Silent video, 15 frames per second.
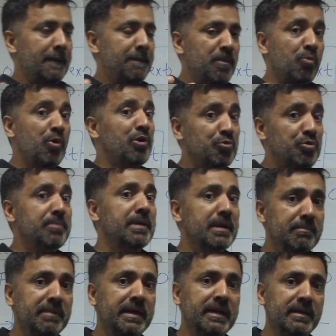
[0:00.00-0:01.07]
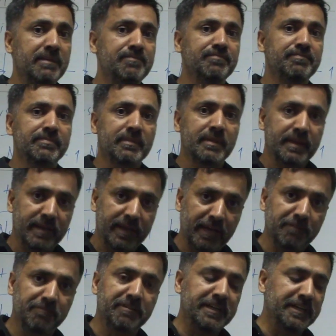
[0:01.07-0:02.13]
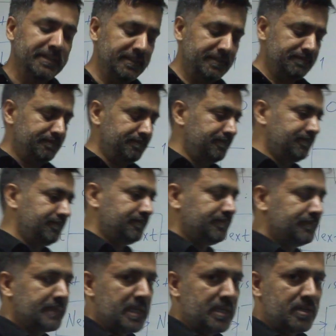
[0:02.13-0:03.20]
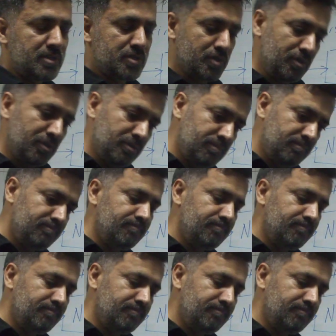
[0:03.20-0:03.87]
what we mean by infinity. So,